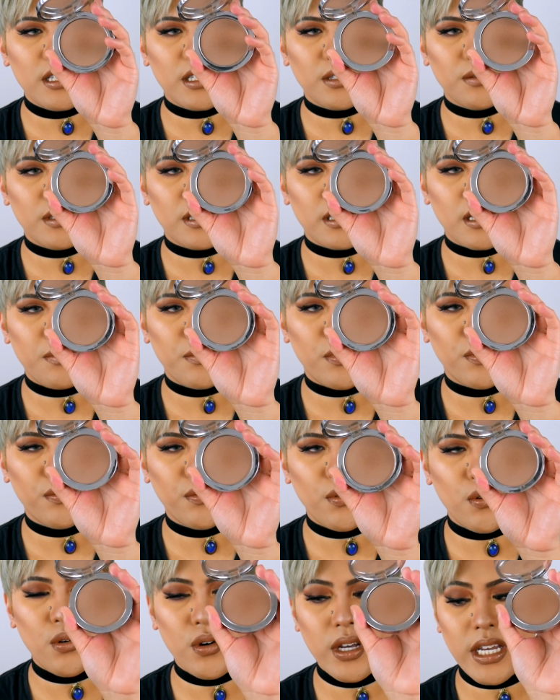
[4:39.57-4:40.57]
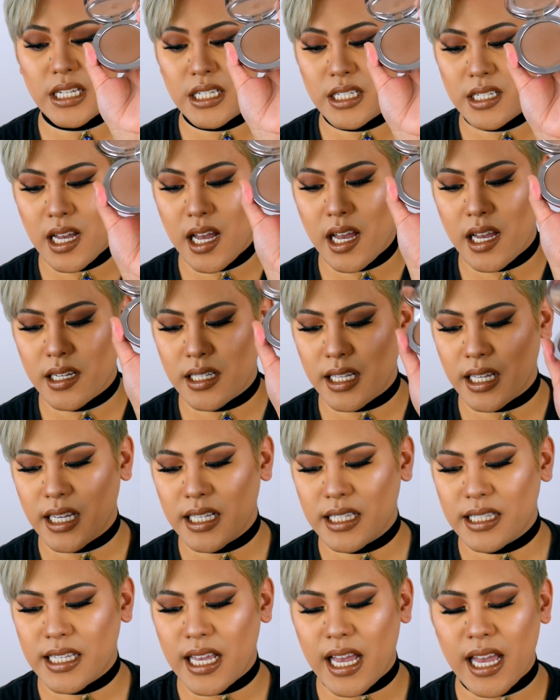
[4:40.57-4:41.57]
This one's number 4 in dark, like
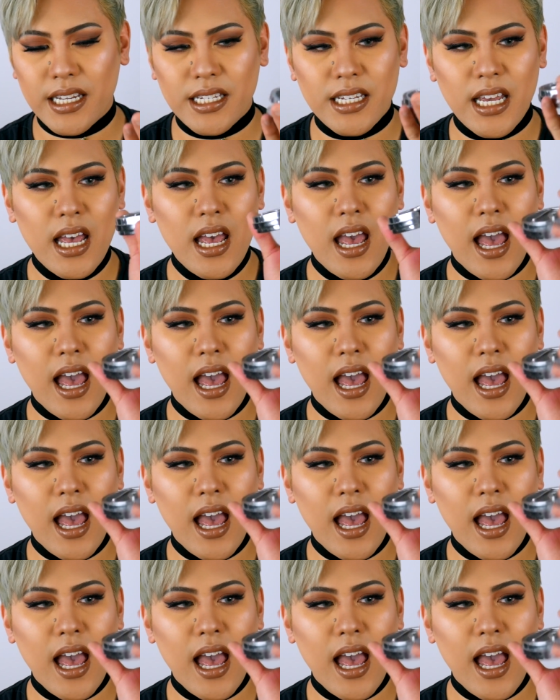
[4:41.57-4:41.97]
I said.